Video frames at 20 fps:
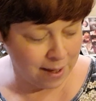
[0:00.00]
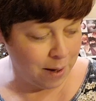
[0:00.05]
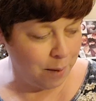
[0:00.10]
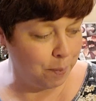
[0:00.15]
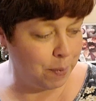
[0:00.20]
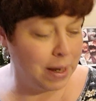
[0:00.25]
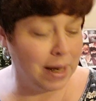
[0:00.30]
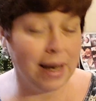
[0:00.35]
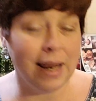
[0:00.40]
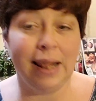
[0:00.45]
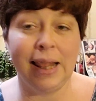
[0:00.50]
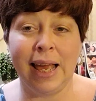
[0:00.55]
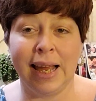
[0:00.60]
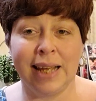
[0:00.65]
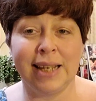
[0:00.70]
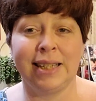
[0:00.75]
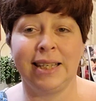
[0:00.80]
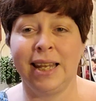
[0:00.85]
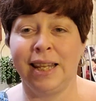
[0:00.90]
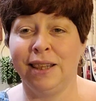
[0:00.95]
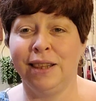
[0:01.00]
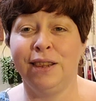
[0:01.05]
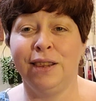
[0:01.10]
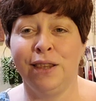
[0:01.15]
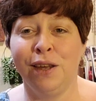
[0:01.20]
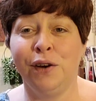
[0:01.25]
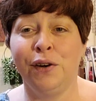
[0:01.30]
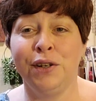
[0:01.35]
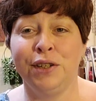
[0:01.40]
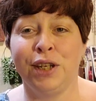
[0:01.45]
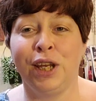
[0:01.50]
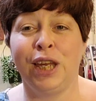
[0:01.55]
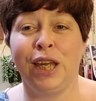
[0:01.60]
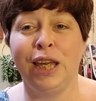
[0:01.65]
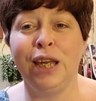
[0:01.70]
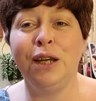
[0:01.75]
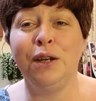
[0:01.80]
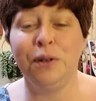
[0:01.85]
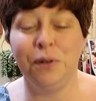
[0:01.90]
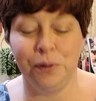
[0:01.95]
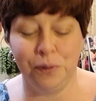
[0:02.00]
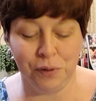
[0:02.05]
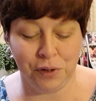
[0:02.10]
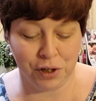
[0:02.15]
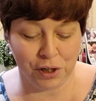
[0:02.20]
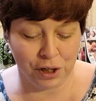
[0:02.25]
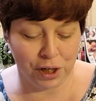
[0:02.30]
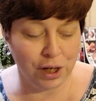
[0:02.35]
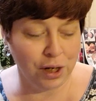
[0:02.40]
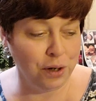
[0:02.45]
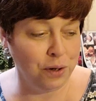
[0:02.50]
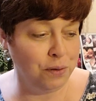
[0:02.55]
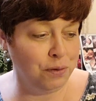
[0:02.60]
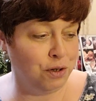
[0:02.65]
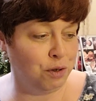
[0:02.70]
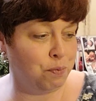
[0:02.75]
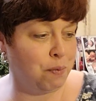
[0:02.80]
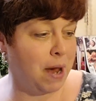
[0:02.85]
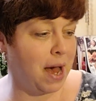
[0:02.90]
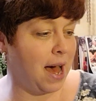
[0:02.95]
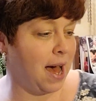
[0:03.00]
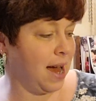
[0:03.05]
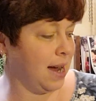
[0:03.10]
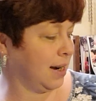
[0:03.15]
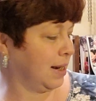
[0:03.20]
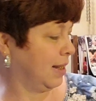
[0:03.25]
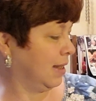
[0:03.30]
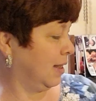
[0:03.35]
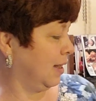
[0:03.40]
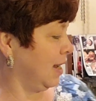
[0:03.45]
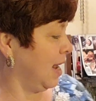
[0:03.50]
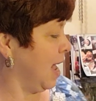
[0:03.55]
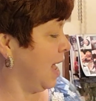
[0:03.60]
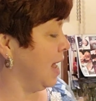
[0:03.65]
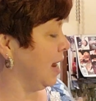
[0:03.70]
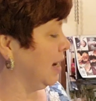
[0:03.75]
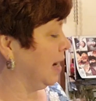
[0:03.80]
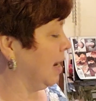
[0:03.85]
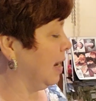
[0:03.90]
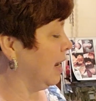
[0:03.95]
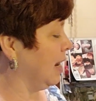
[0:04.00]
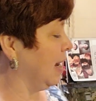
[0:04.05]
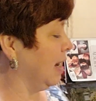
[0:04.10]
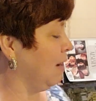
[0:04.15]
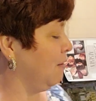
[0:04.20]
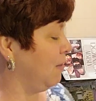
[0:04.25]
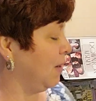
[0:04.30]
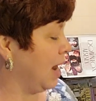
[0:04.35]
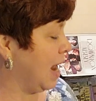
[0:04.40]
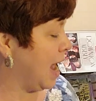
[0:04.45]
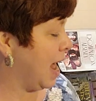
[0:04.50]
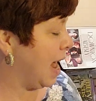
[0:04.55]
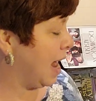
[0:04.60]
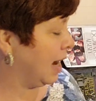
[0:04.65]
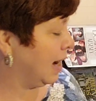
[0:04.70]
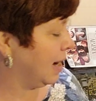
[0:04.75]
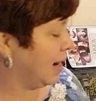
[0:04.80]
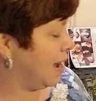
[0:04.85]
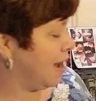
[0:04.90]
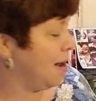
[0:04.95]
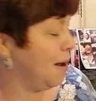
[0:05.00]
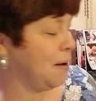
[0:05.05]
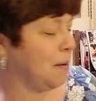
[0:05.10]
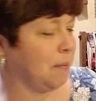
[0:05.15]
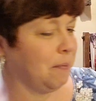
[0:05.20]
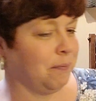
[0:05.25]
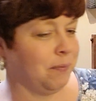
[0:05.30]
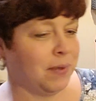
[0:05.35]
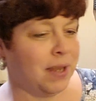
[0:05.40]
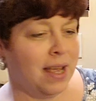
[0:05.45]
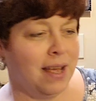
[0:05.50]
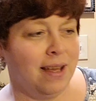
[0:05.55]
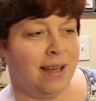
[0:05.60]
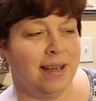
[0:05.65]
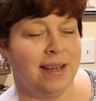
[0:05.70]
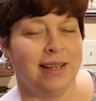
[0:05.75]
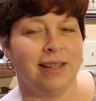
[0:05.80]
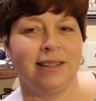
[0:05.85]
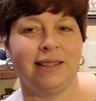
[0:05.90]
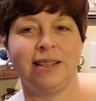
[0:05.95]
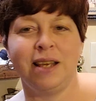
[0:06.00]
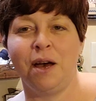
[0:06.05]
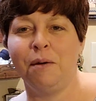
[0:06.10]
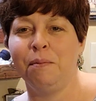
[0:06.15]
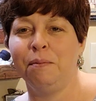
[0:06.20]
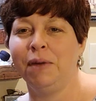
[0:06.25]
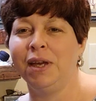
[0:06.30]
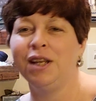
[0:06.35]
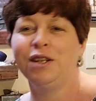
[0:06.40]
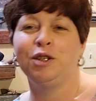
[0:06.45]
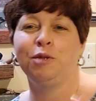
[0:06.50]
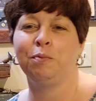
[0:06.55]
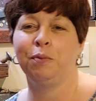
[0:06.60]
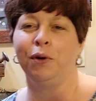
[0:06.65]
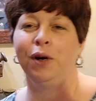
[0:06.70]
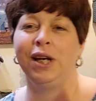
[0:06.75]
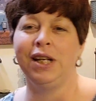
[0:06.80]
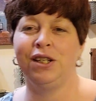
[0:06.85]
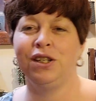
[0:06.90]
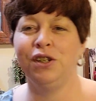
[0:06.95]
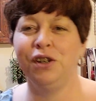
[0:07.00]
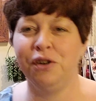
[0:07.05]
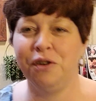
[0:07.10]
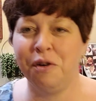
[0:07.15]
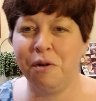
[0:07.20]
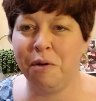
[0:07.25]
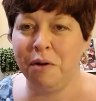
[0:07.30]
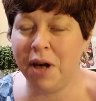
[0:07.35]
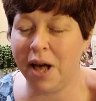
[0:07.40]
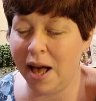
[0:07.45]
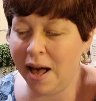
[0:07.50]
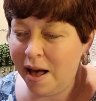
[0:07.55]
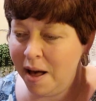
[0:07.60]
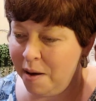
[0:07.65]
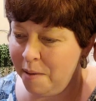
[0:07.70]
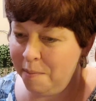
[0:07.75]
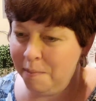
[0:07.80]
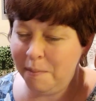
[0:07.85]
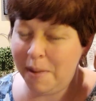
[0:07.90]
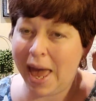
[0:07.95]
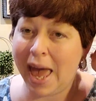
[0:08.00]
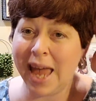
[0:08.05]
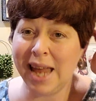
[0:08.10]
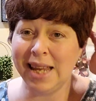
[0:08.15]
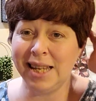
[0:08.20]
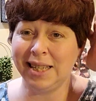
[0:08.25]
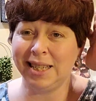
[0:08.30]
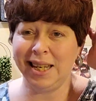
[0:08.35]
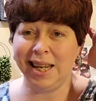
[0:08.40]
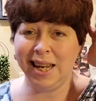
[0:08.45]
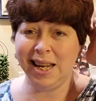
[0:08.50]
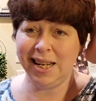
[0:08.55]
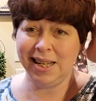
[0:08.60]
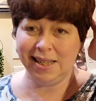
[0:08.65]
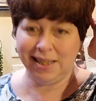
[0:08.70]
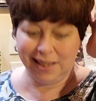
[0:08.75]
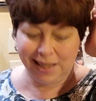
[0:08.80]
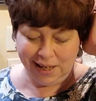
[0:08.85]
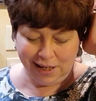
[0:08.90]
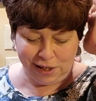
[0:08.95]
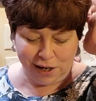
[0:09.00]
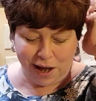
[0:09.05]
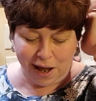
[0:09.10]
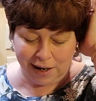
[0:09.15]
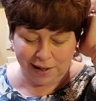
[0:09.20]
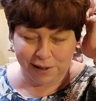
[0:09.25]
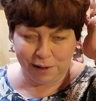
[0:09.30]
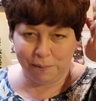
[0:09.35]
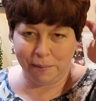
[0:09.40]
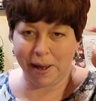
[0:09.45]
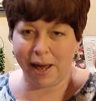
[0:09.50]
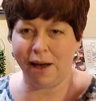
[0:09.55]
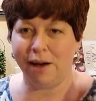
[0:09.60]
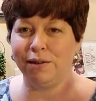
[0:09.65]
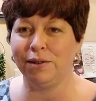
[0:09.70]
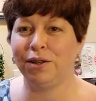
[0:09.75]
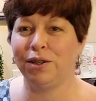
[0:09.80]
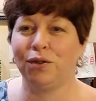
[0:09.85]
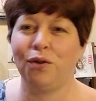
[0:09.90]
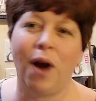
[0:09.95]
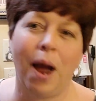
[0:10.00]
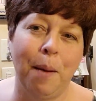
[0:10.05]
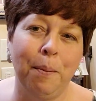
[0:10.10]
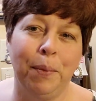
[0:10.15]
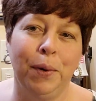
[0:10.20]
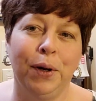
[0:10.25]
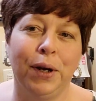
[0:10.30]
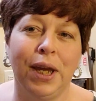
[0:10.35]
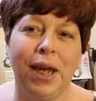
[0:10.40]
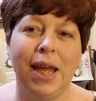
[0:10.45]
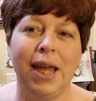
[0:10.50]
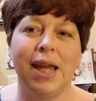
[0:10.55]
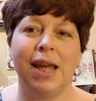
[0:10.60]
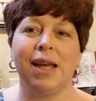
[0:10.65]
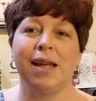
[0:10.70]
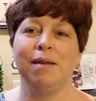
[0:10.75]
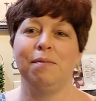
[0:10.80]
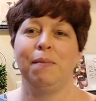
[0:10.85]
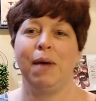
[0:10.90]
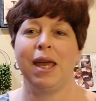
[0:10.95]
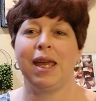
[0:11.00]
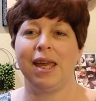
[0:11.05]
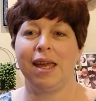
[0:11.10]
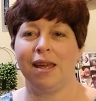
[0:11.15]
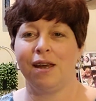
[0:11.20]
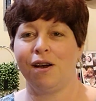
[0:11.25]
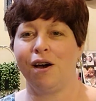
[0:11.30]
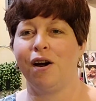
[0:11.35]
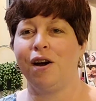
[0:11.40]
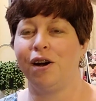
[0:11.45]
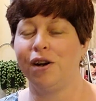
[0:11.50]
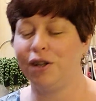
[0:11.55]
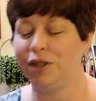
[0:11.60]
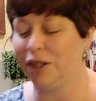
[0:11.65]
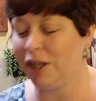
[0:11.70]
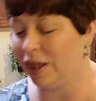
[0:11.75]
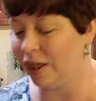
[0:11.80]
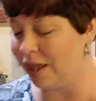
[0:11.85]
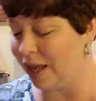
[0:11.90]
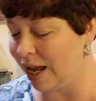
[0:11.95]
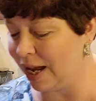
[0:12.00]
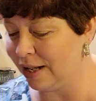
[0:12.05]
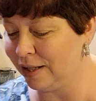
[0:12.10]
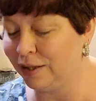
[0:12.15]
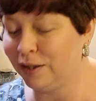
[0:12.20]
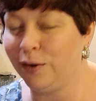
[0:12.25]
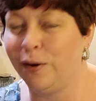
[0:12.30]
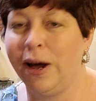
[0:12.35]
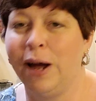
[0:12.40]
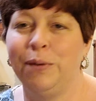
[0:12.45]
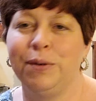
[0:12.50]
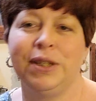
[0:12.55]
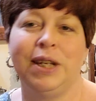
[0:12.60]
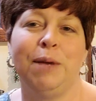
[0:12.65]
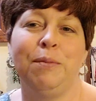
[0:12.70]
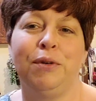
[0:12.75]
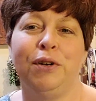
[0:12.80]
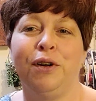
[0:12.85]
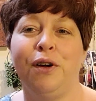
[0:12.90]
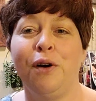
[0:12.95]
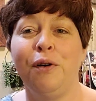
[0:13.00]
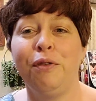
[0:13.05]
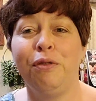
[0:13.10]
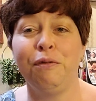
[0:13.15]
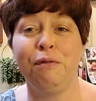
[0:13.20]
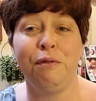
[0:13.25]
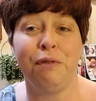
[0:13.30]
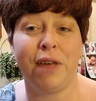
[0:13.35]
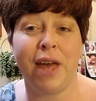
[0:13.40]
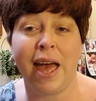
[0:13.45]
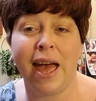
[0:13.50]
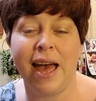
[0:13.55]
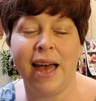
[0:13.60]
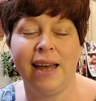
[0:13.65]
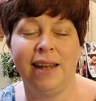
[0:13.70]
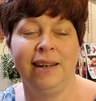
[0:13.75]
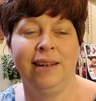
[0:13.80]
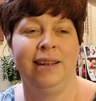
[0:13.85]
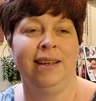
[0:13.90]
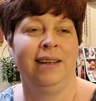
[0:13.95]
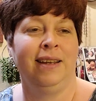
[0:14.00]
But like I said, there is a huge box. And it even had some inspirational magazines that talked about scrapbooking and making cards and things. So I was able to go through that.